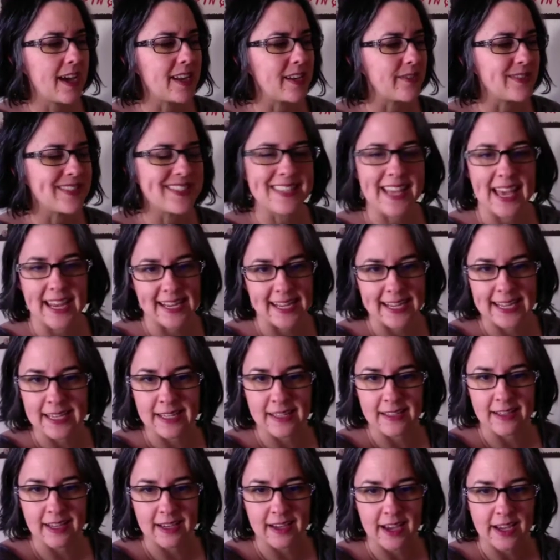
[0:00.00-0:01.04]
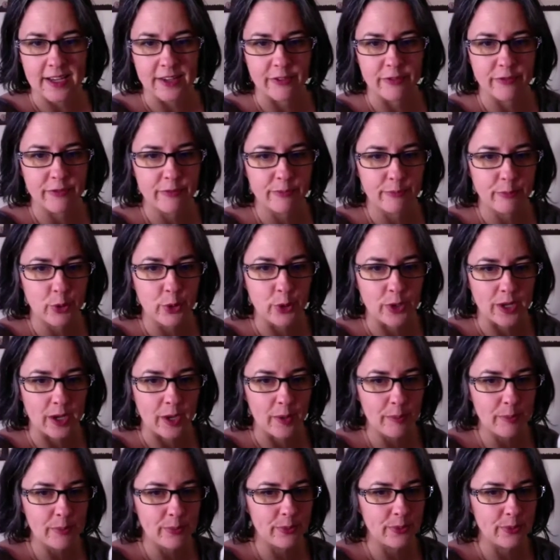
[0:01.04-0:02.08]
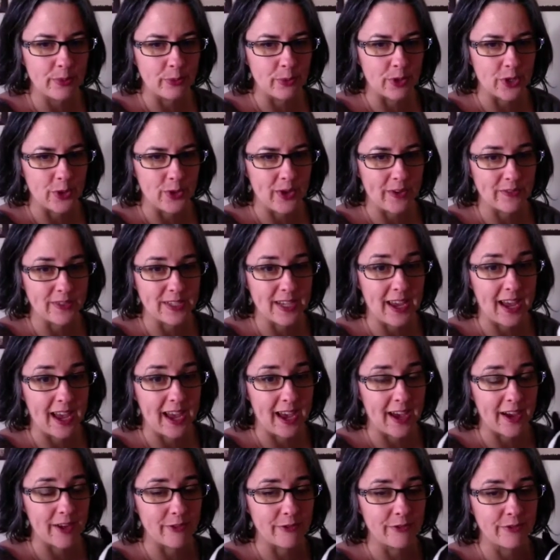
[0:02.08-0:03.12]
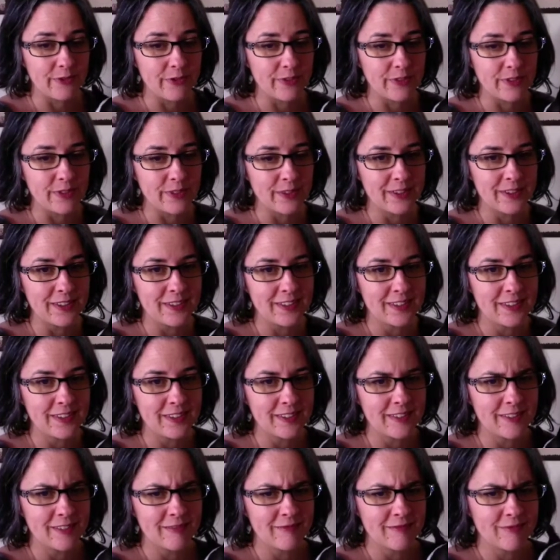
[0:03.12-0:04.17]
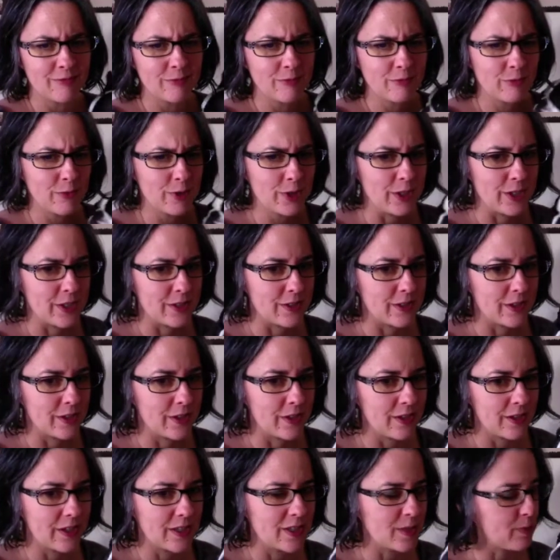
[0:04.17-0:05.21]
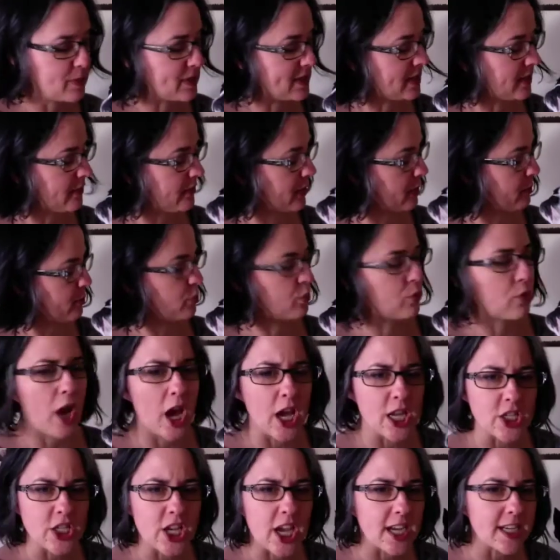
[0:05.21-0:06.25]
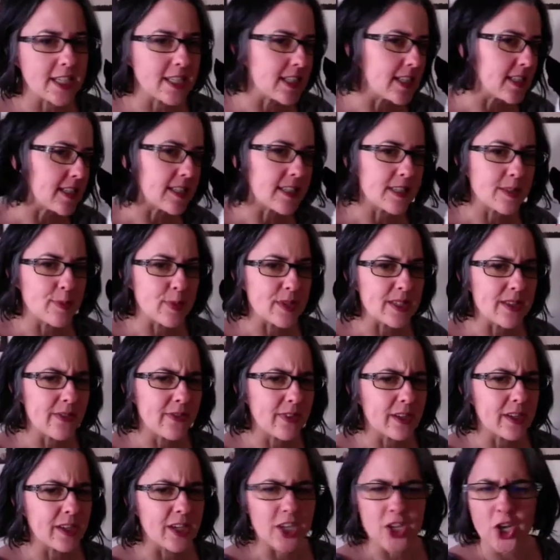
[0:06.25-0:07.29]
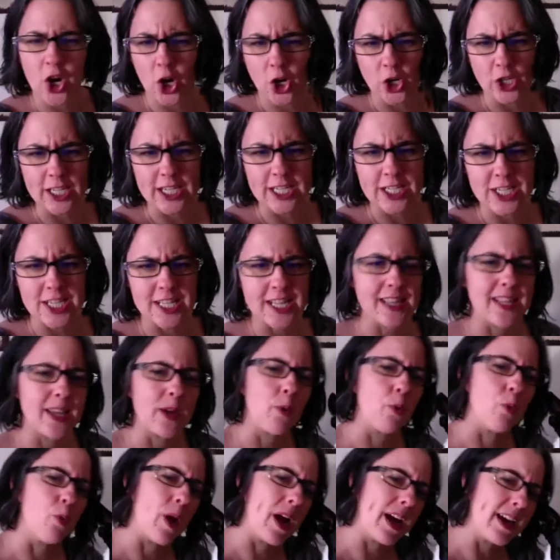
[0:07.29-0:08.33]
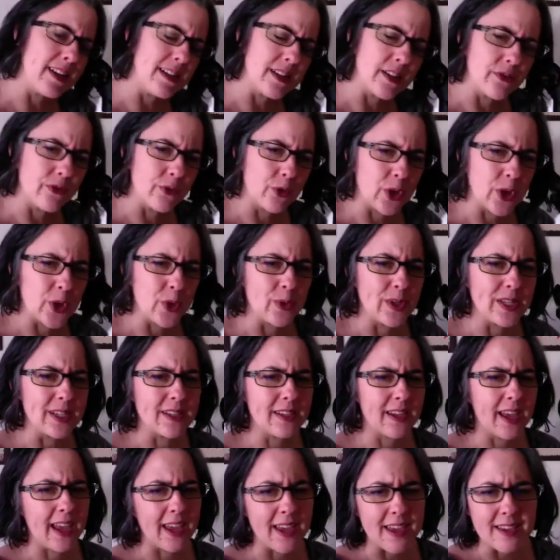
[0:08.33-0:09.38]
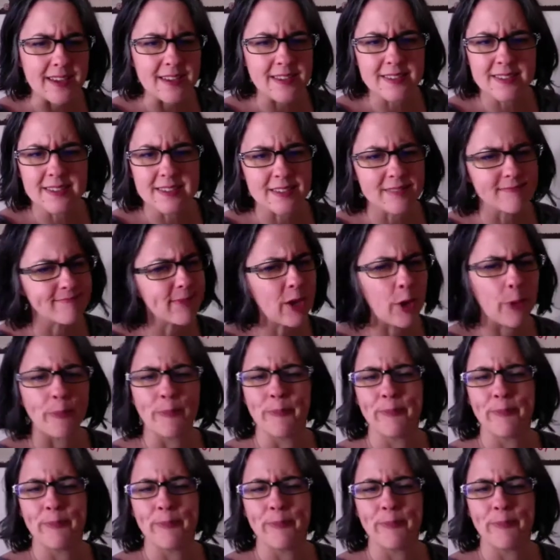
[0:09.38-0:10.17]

setting, that kind of put up where you have to have, what is it? A specific project and a specific yardage, and then they wind it for you into cakes. No.